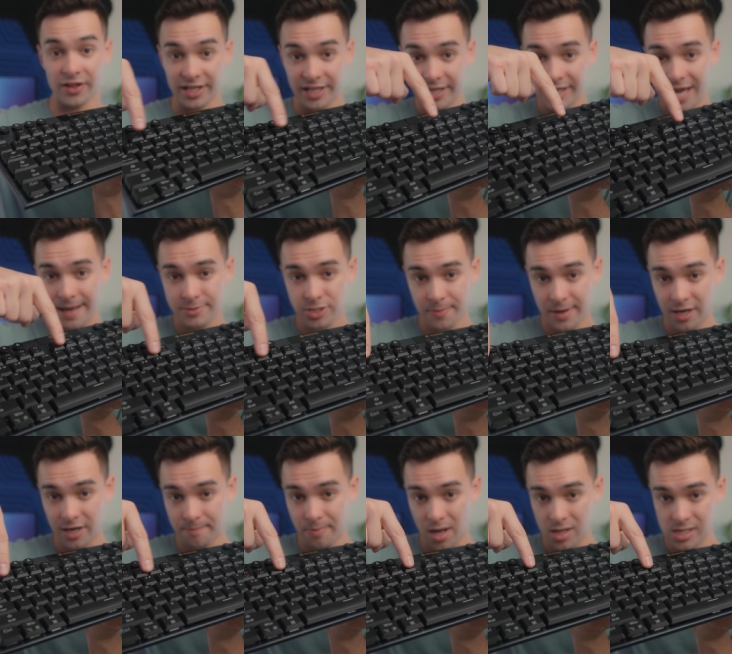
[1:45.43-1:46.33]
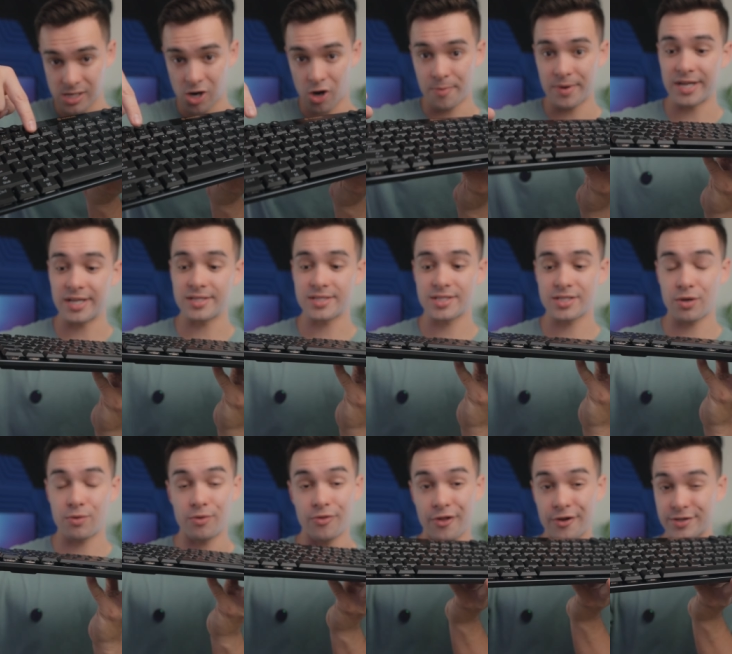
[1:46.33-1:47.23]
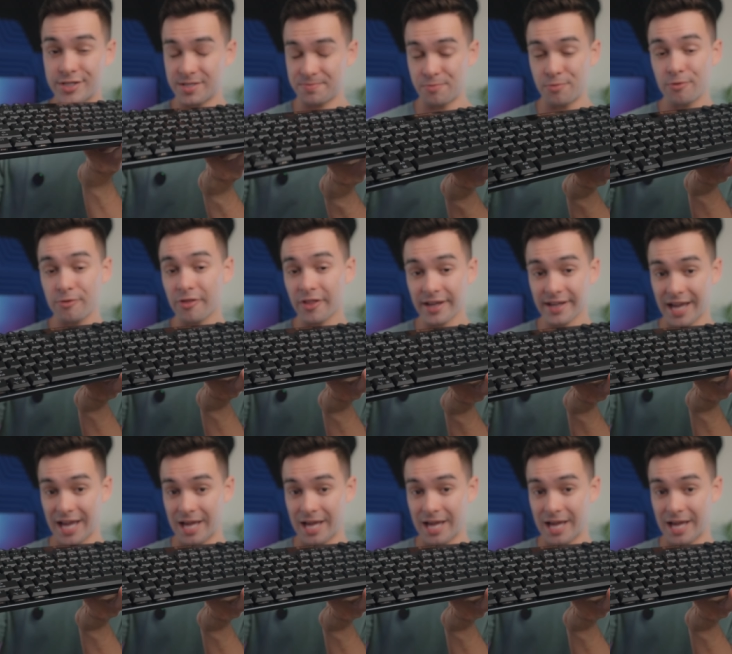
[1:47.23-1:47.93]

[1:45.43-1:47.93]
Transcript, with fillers: The keycaps are made of polycarbonate, so they're smooth like